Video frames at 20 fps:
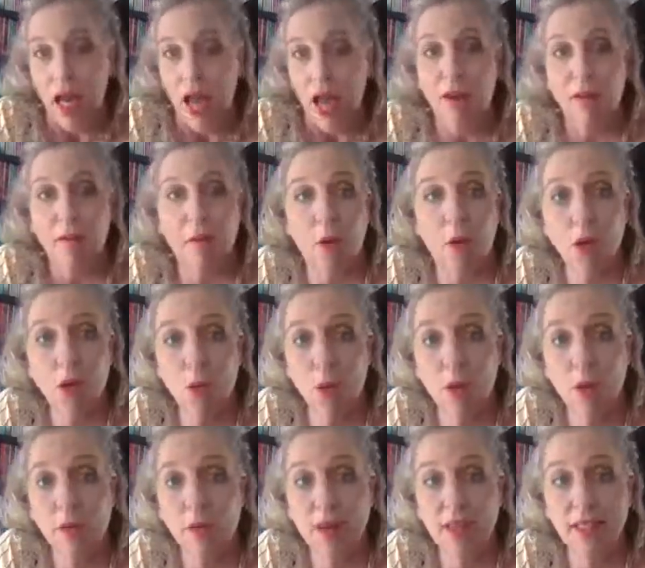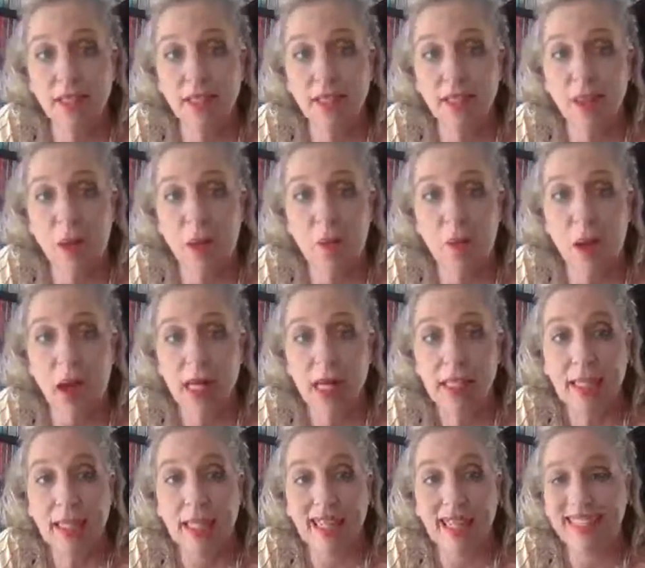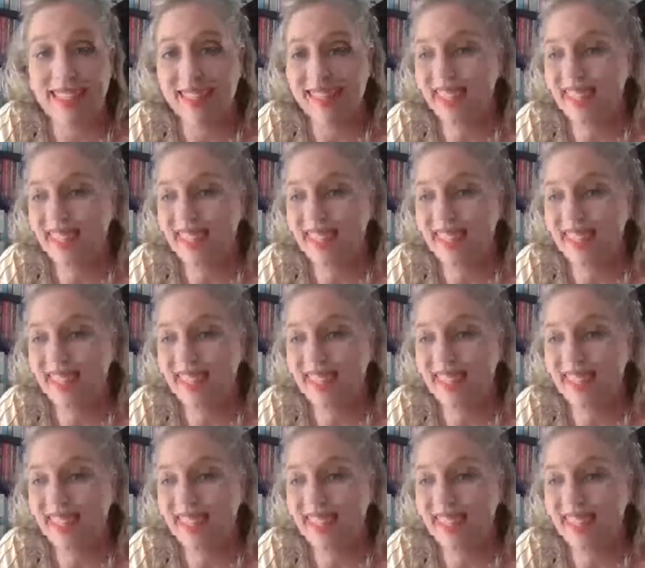And of course, all of us are writing.